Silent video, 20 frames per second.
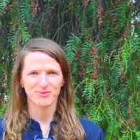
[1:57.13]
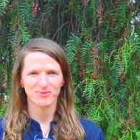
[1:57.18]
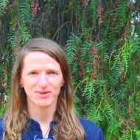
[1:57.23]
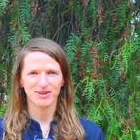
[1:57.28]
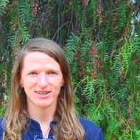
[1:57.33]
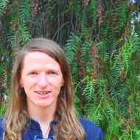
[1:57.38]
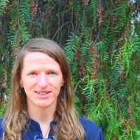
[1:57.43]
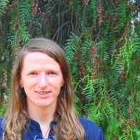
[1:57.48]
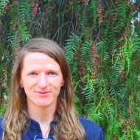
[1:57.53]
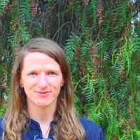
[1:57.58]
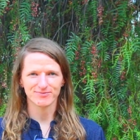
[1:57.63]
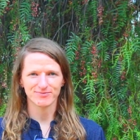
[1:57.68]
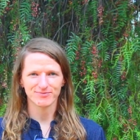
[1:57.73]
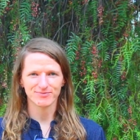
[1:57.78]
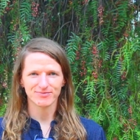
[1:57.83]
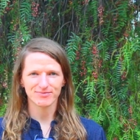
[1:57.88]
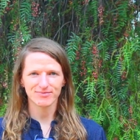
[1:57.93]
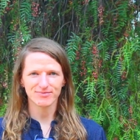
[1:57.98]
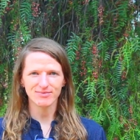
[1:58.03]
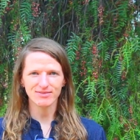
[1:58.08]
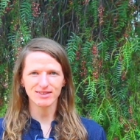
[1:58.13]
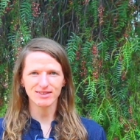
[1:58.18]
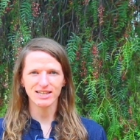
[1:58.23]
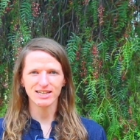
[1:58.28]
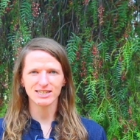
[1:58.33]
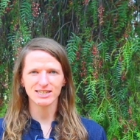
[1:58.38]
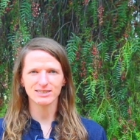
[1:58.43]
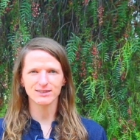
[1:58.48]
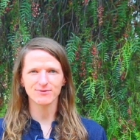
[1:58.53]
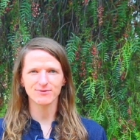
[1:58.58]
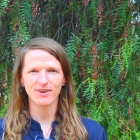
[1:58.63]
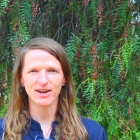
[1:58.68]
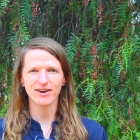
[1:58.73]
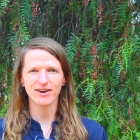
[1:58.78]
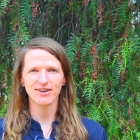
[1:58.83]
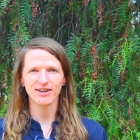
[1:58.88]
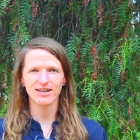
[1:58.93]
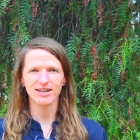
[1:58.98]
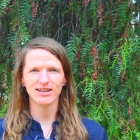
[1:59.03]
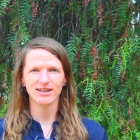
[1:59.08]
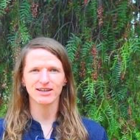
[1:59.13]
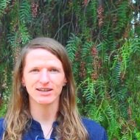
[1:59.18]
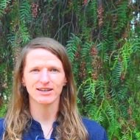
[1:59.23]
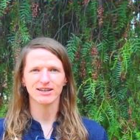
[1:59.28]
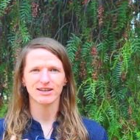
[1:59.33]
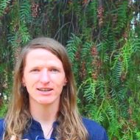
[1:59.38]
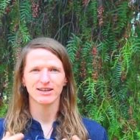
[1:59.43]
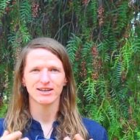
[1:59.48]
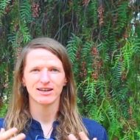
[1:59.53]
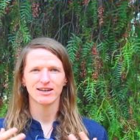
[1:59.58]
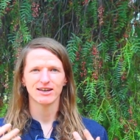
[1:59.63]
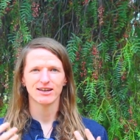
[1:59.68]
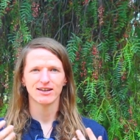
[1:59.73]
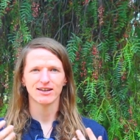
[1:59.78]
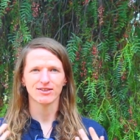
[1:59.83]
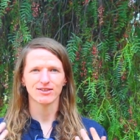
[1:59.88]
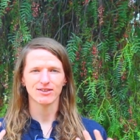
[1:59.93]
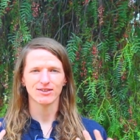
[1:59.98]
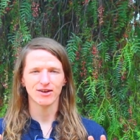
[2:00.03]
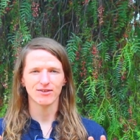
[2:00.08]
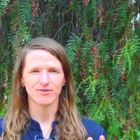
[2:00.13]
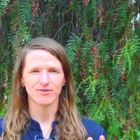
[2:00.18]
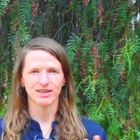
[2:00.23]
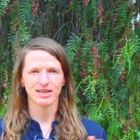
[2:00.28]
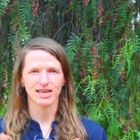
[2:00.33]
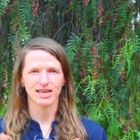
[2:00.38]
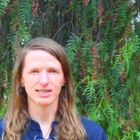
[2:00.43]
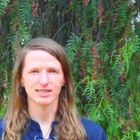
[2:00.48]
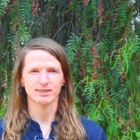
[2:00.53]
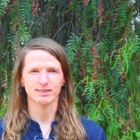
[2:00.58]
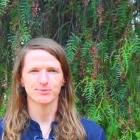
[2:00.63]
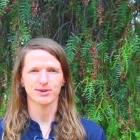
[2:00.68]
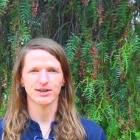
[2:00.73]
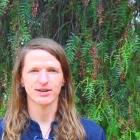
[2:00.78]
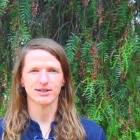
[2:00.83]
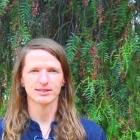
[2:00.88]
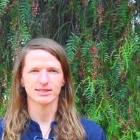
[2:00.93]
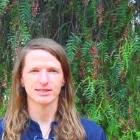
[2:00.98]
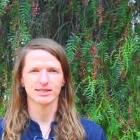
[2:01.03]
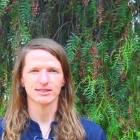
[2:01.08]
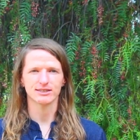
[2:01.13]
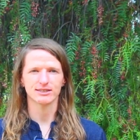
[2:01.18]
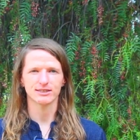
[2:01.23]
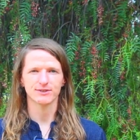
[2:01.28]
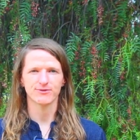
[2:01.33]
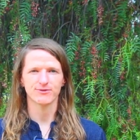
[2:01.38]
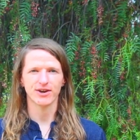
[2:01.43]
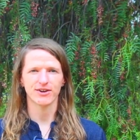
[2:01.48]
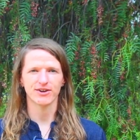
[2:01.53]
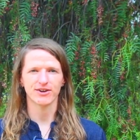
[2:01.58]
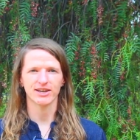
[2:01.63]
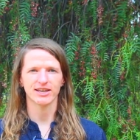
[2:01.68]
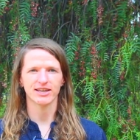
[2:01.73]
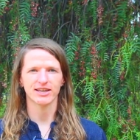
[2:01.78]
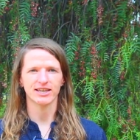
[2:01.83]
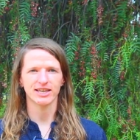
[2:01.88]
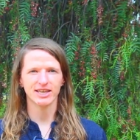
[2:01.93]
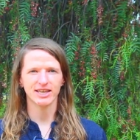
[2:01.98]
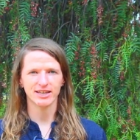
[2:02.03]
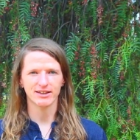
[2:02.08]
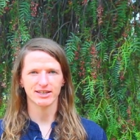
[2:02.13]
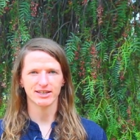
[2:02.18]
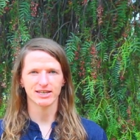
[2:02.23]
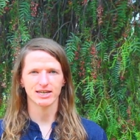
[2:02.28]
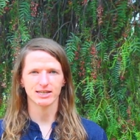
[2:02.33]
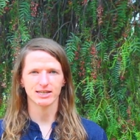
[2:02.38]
But it is a very loving experience, and it is a very healing